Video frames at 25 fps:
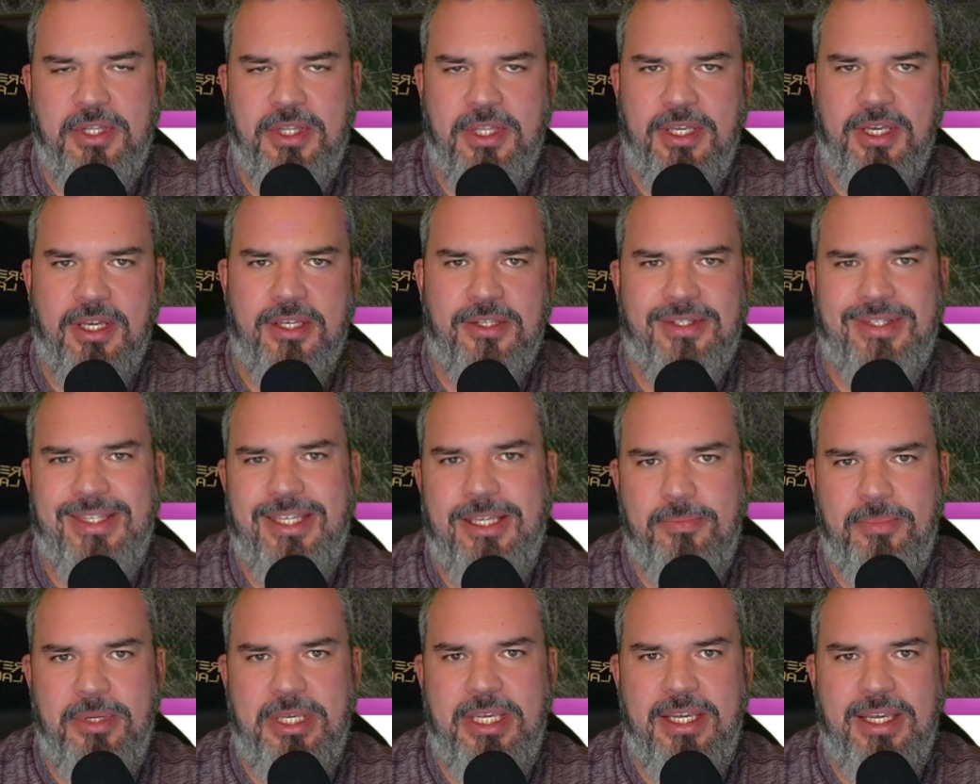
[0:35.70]
us
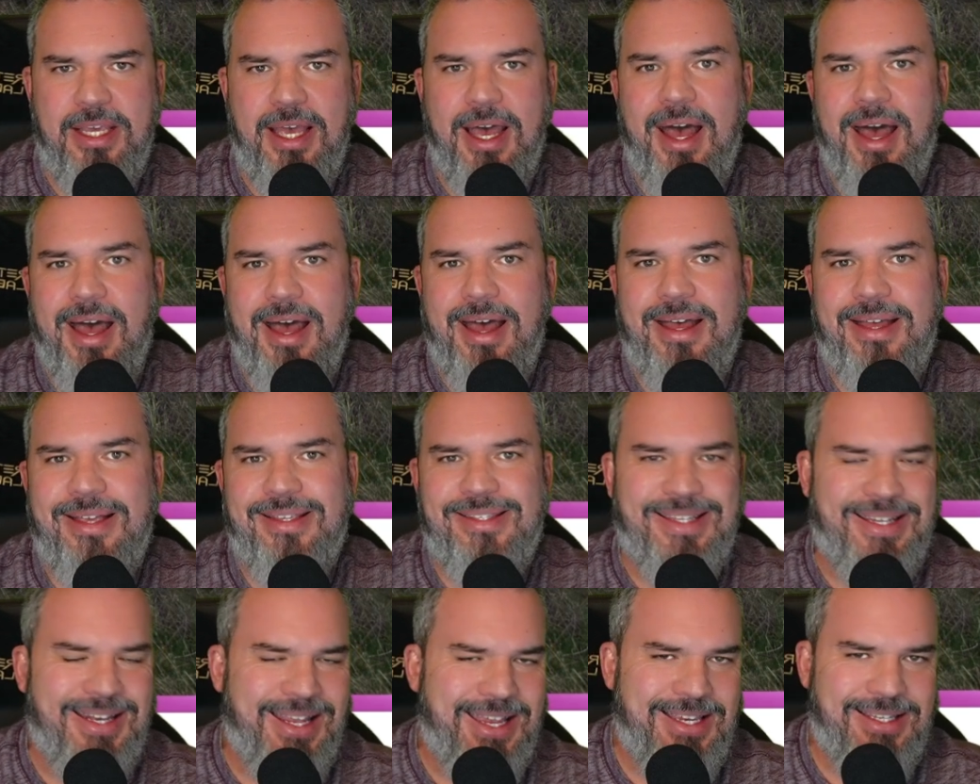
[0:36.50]
CP guys
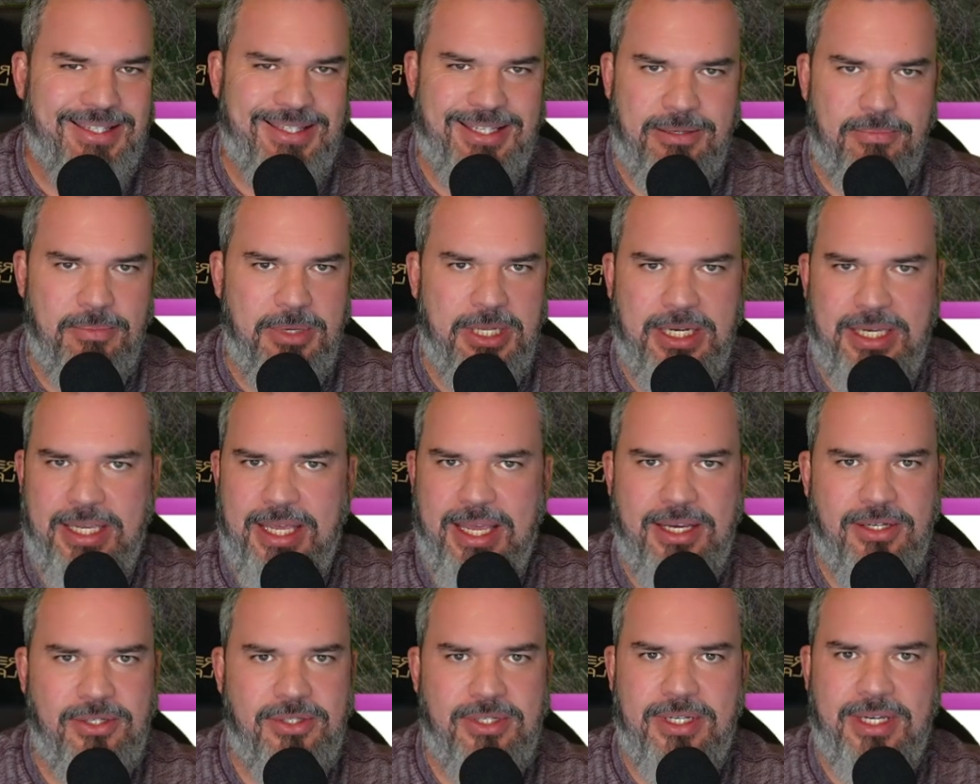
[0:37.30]
and AC
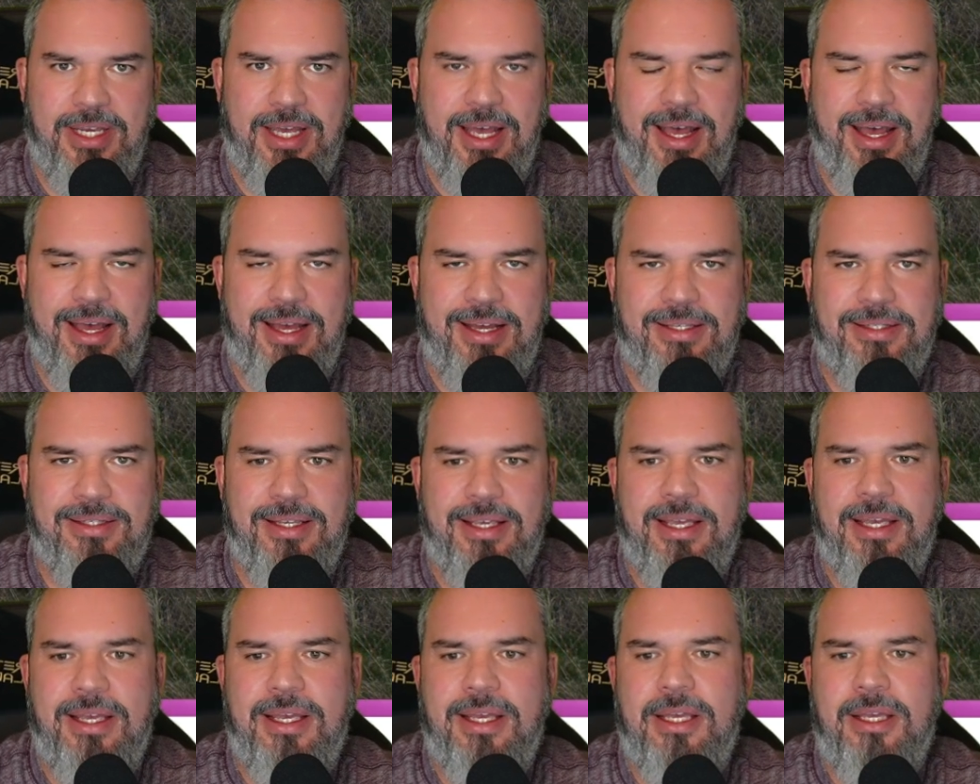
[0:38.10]
mitigation guys,
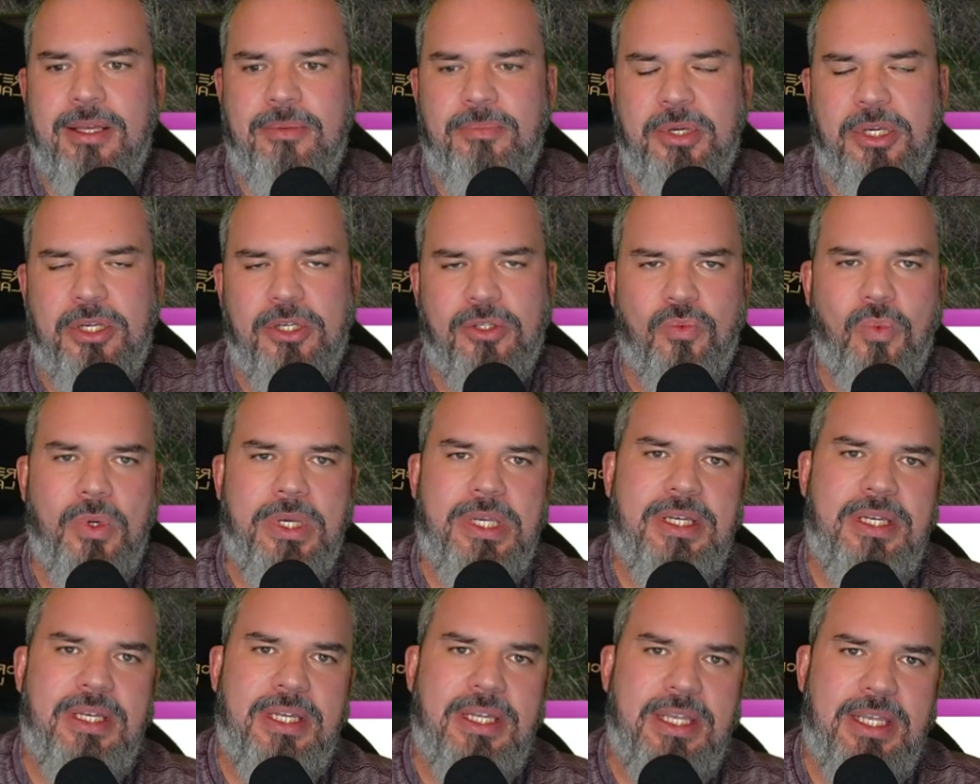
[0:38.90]
because we
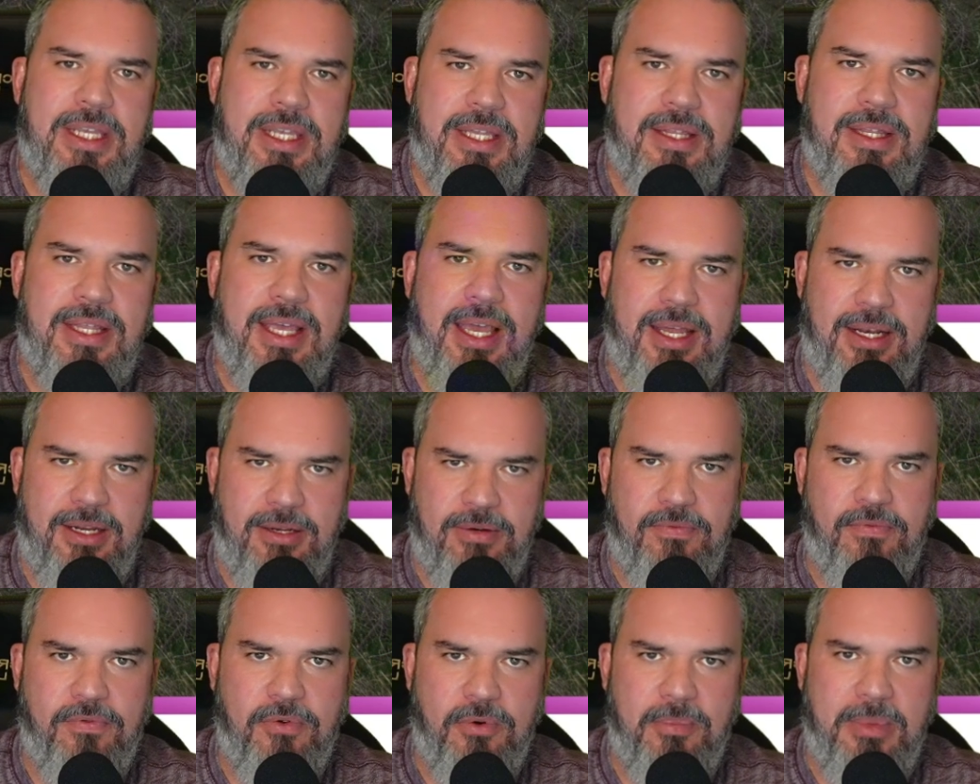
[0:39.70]
need that
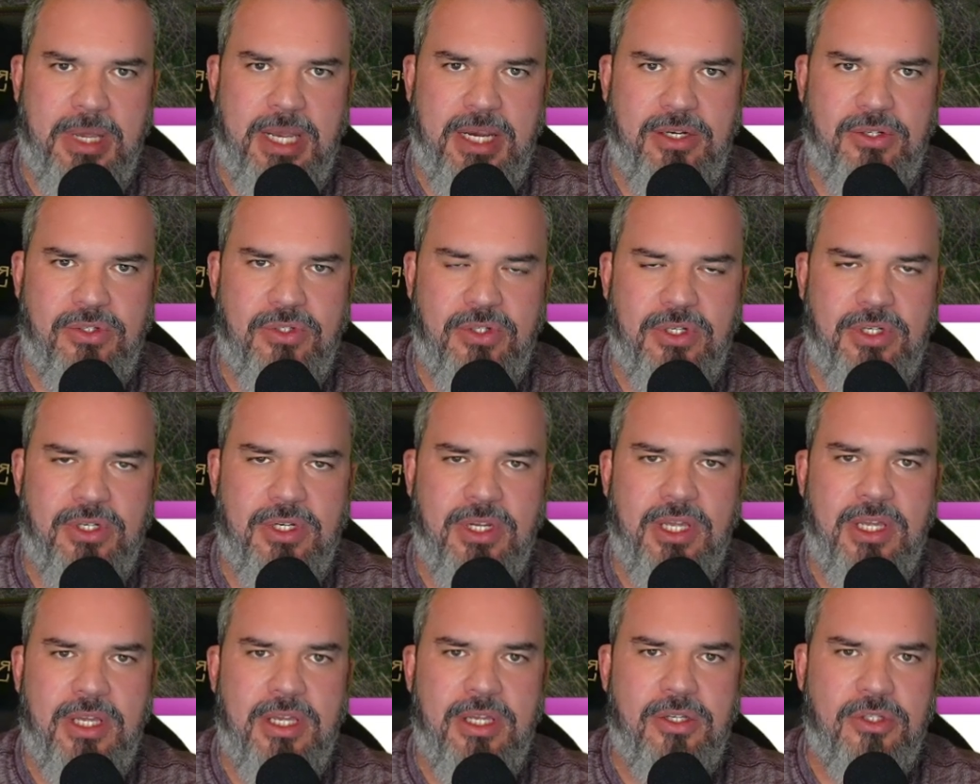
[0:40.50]
information
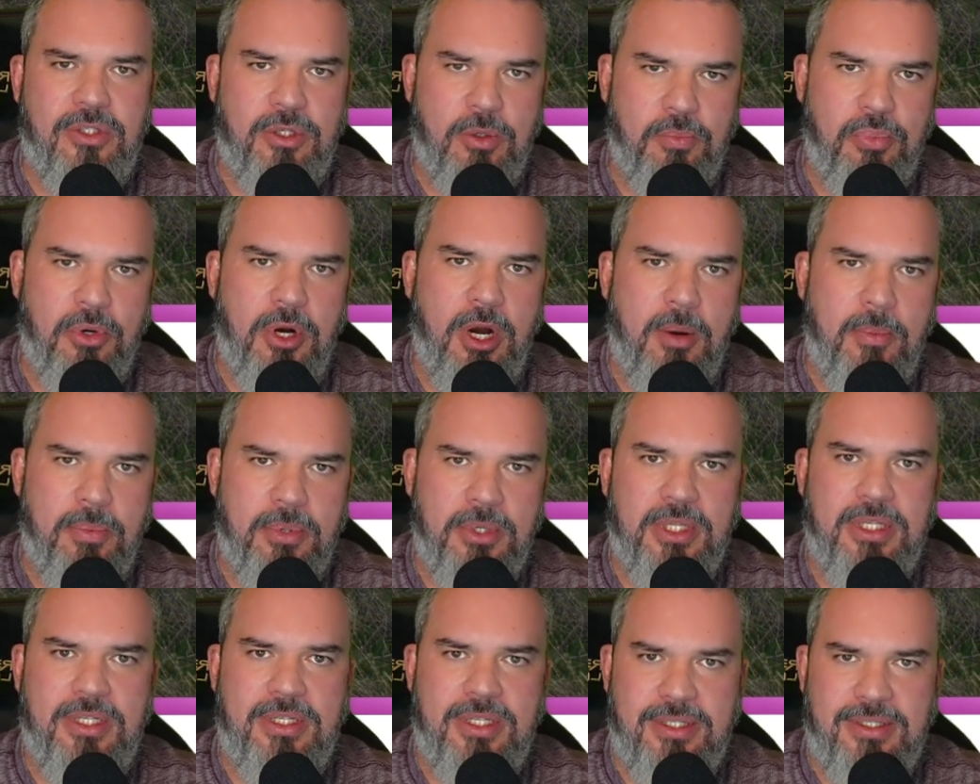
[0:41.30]
to
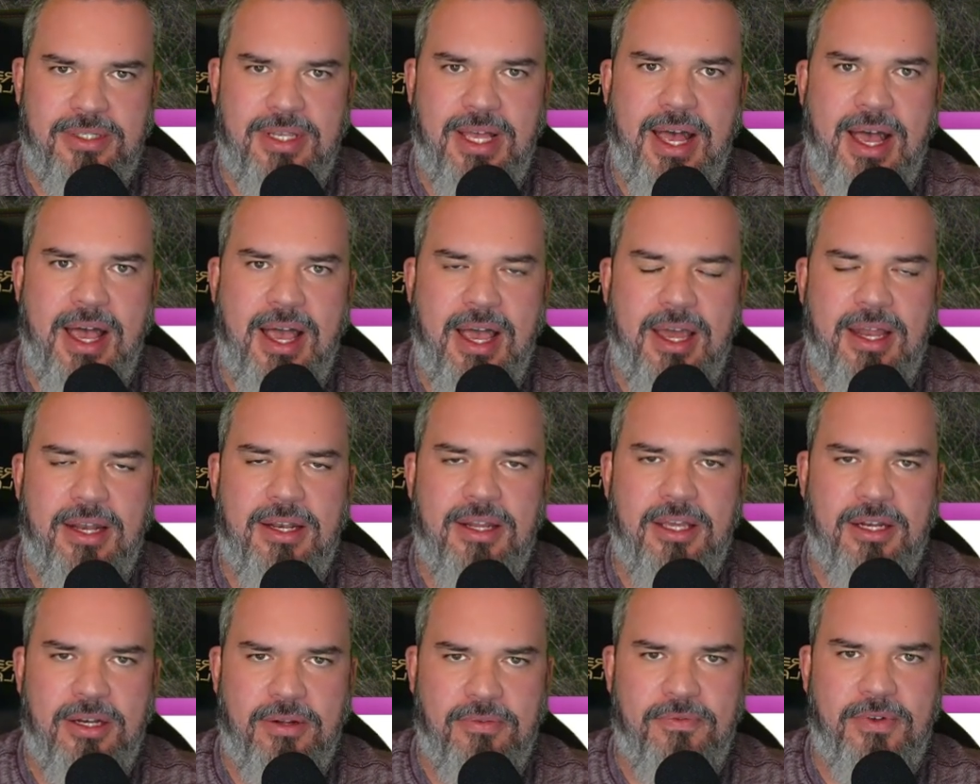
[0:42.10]
properly design
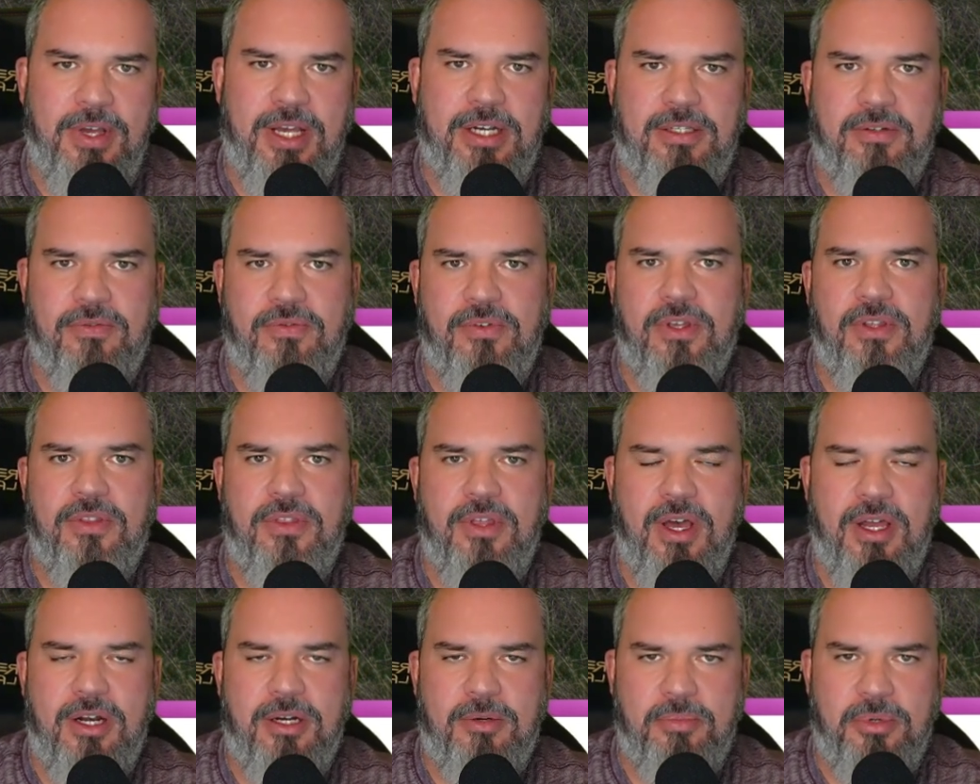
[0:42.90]
an effective
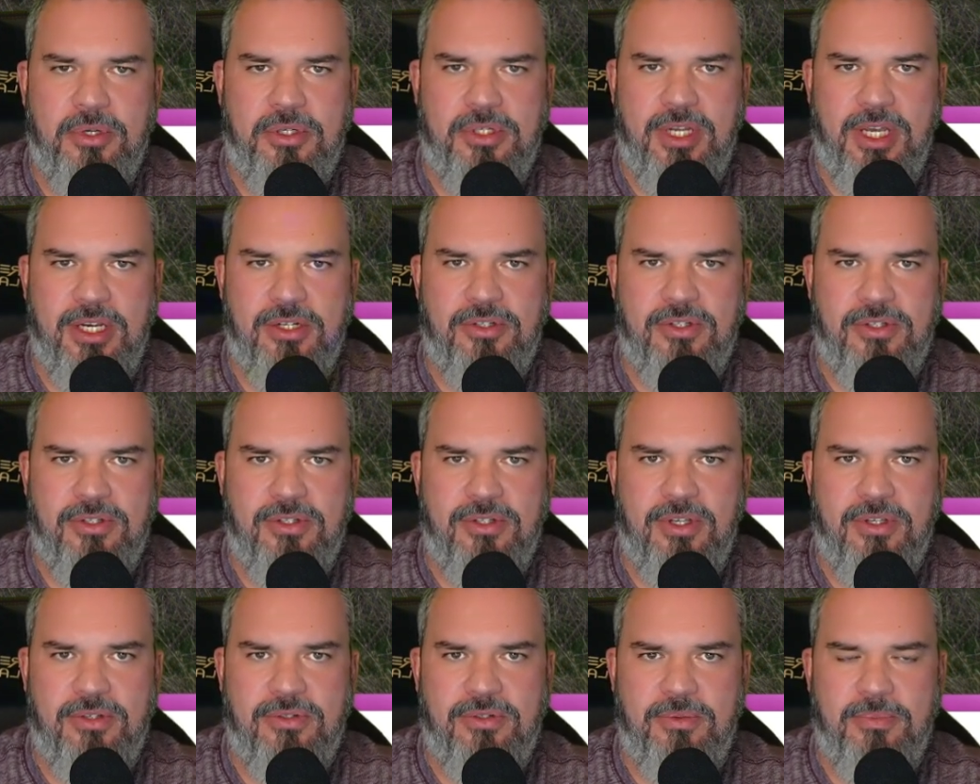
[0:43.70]
cathodic protection
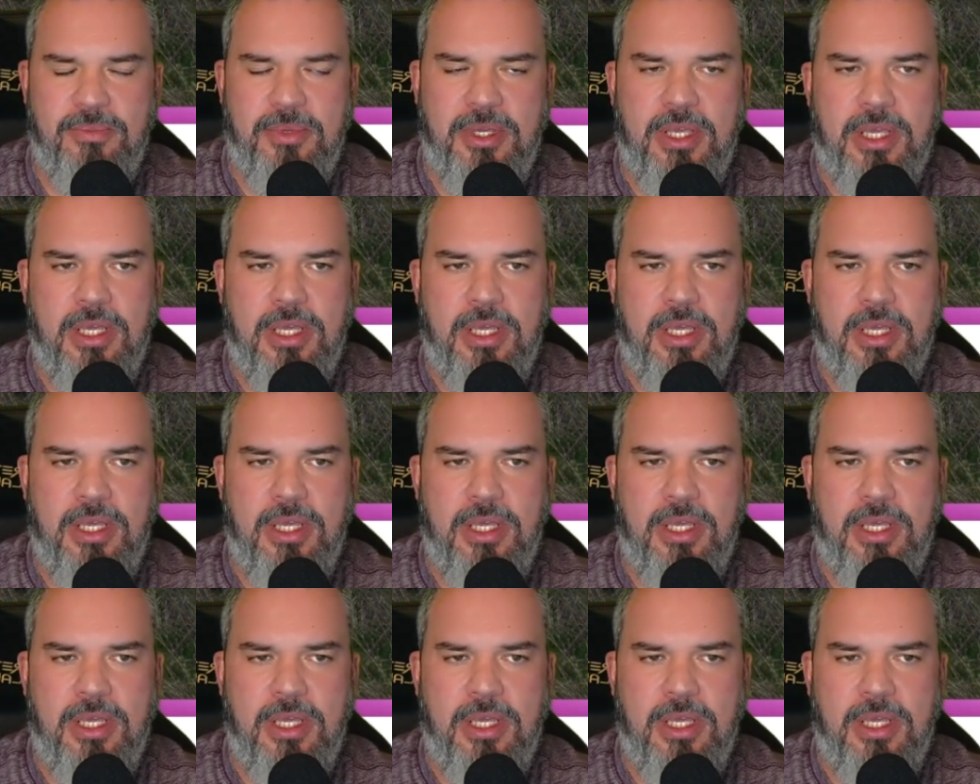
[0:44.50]
system.